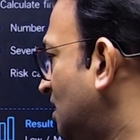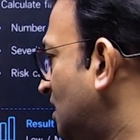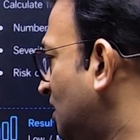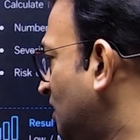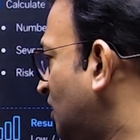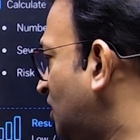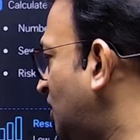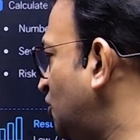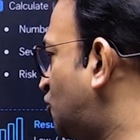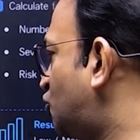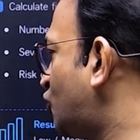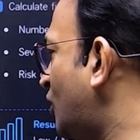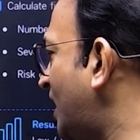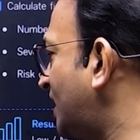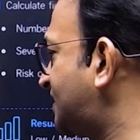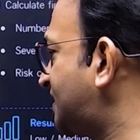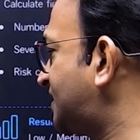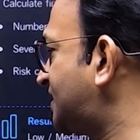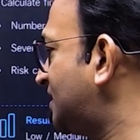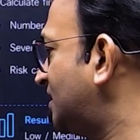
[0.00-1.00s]
Key
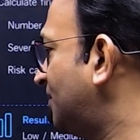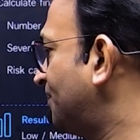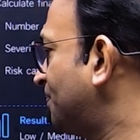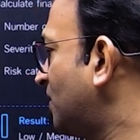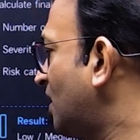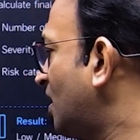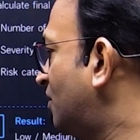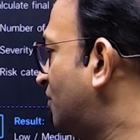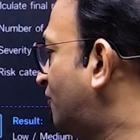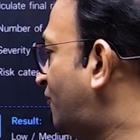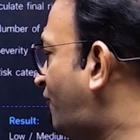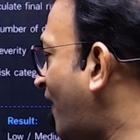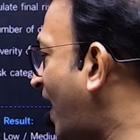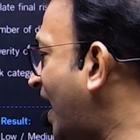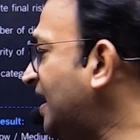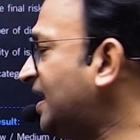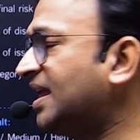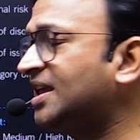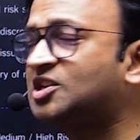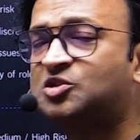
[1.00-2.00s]
checks:
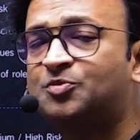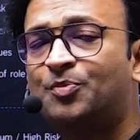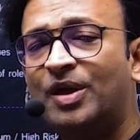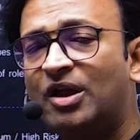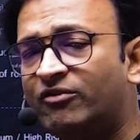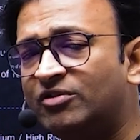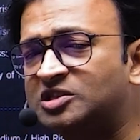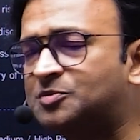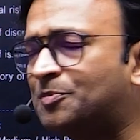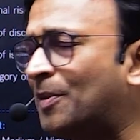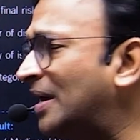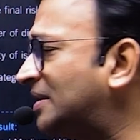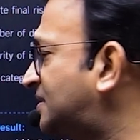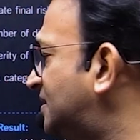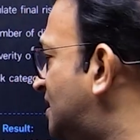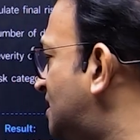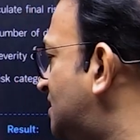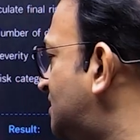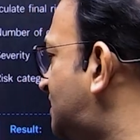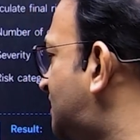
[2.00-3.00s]
fake experience
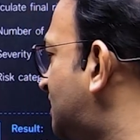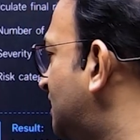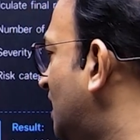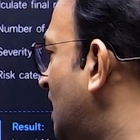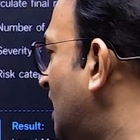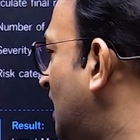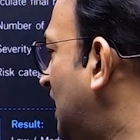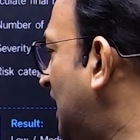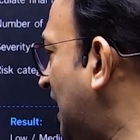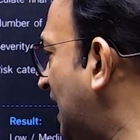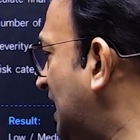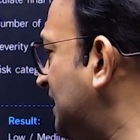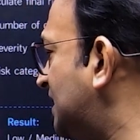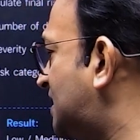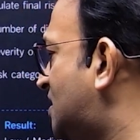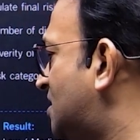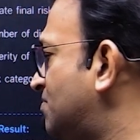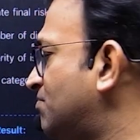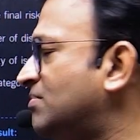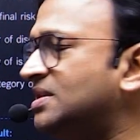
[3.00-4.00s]
patterns,
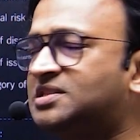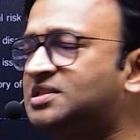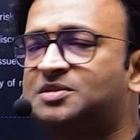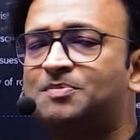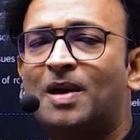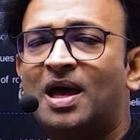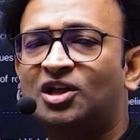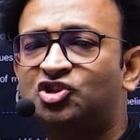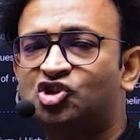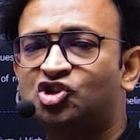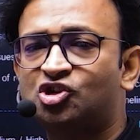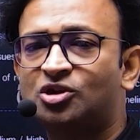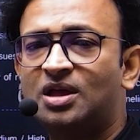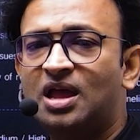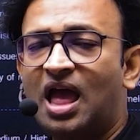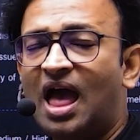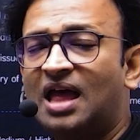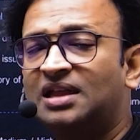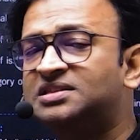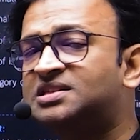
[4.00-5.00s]
income mismatch,
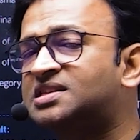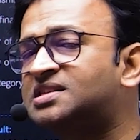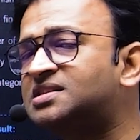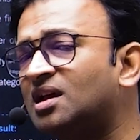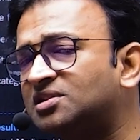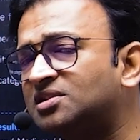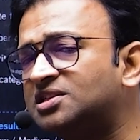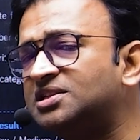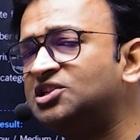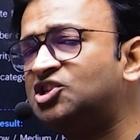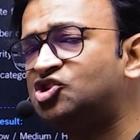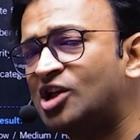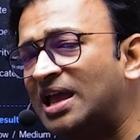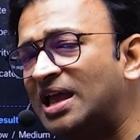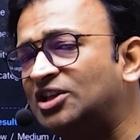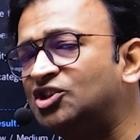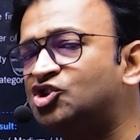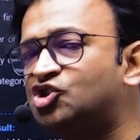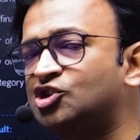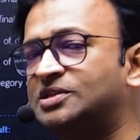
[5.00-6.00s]
and sudden
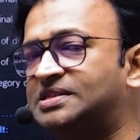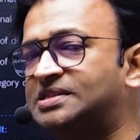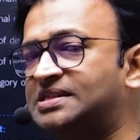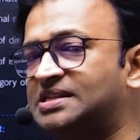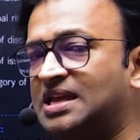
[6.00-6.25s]
changes